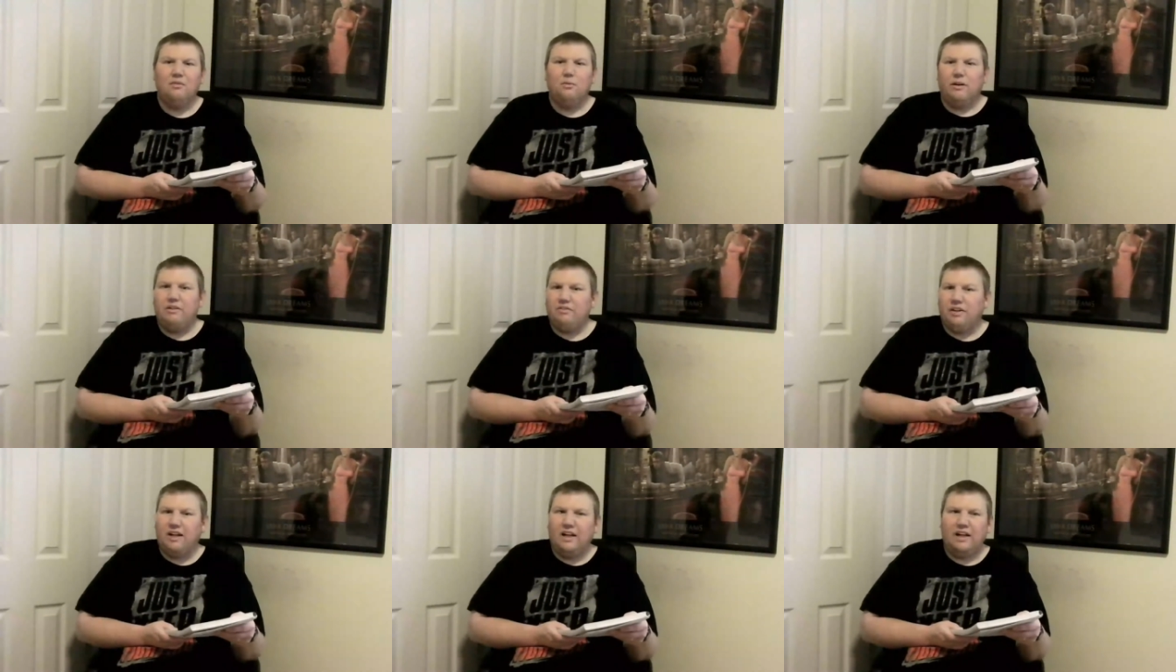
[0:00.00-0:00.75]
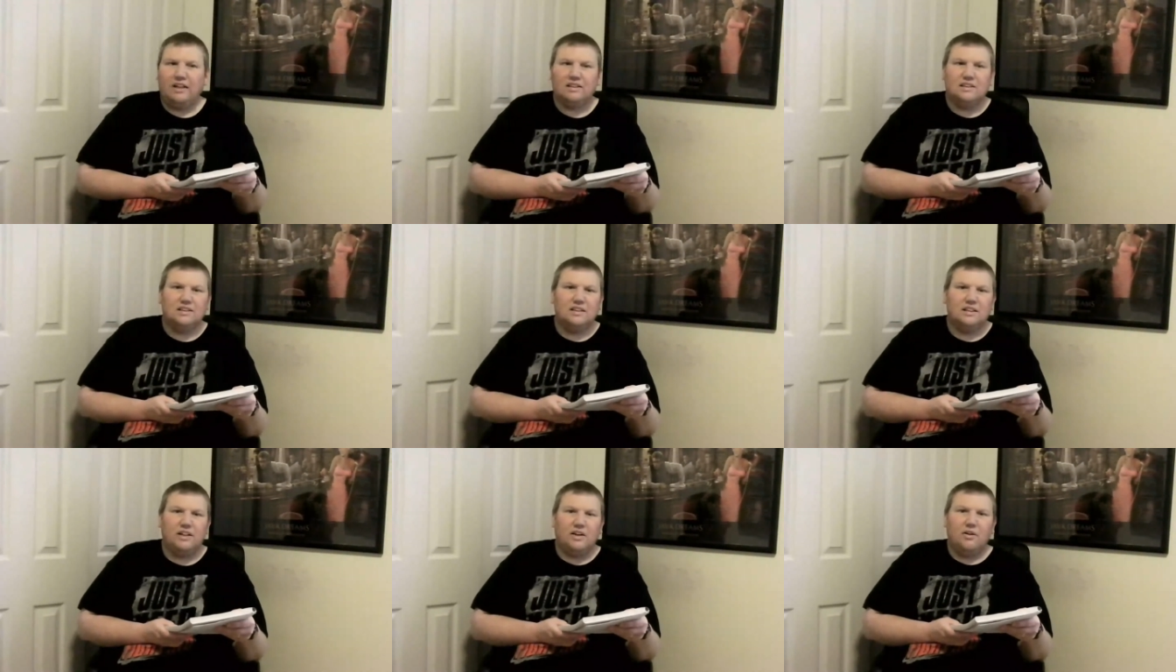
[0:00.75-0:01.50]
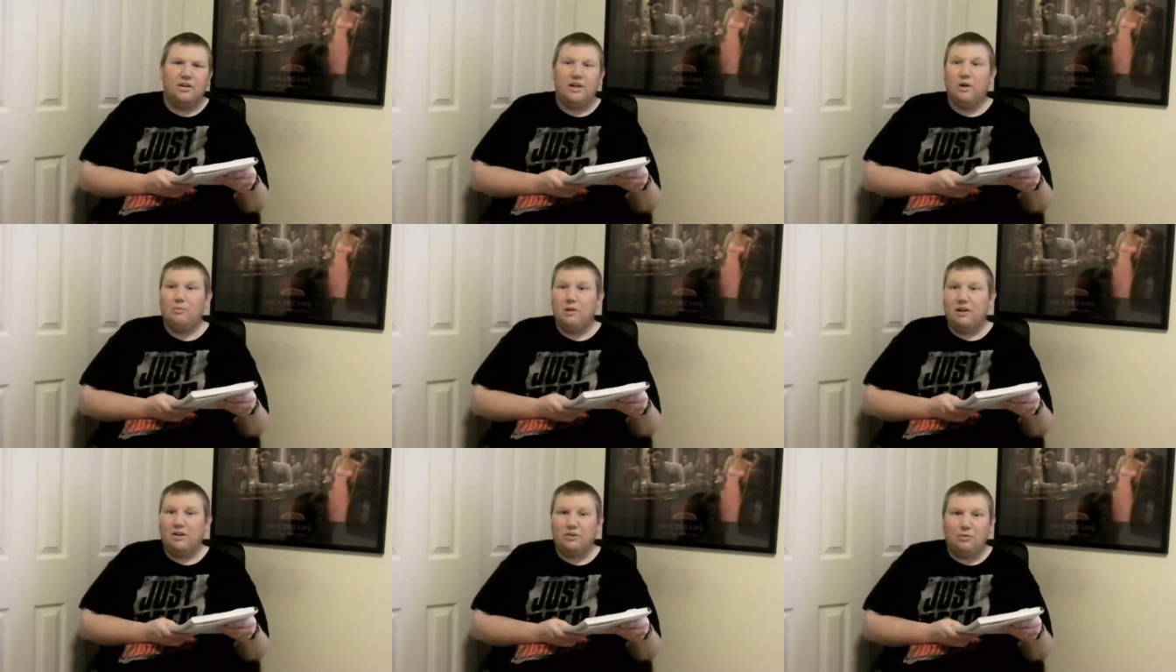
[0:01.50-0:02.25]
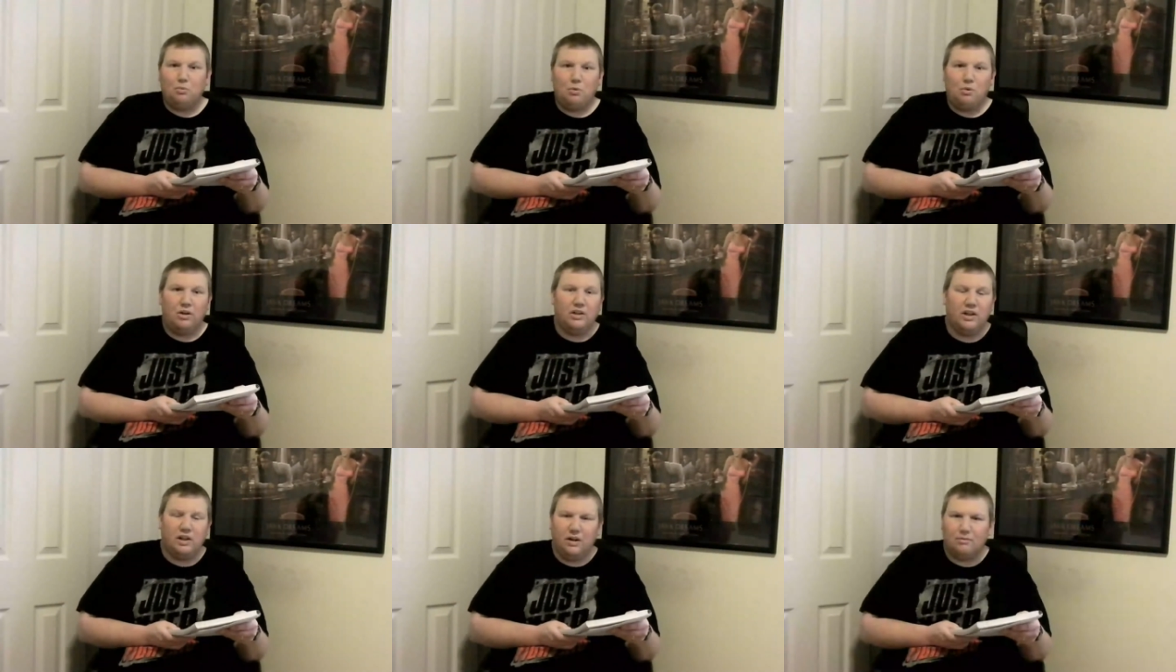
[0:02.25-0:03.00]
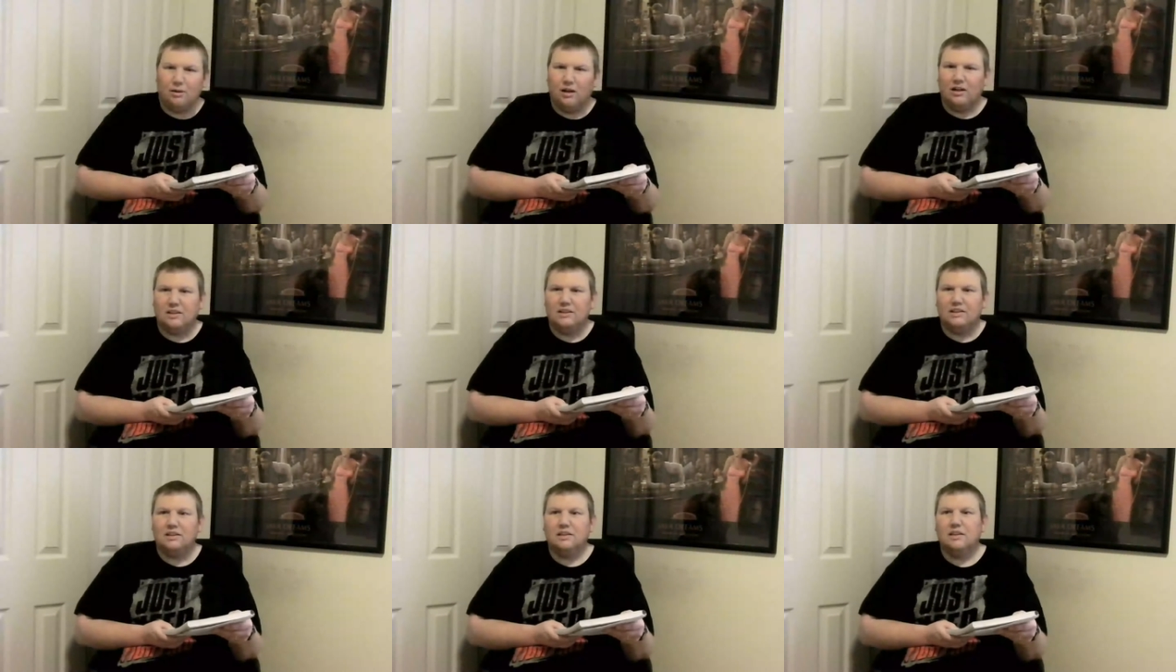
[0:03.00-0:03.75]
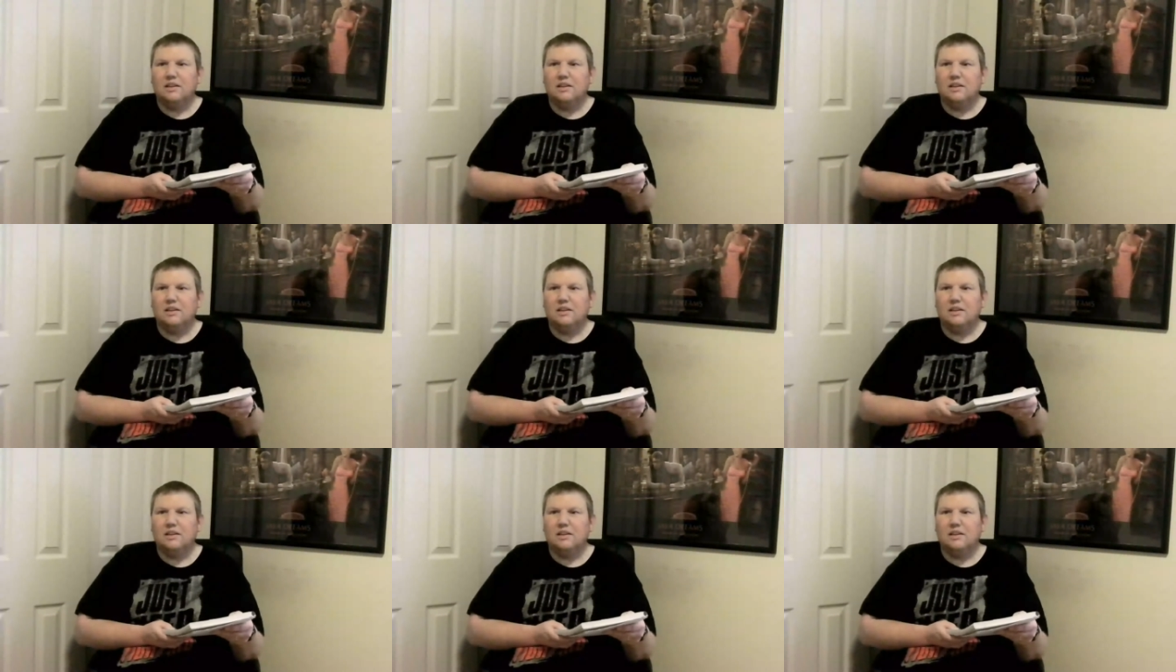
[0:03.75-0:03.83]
Ray Phoenix, you know, Kenny Omega to a point, the Young Bucks,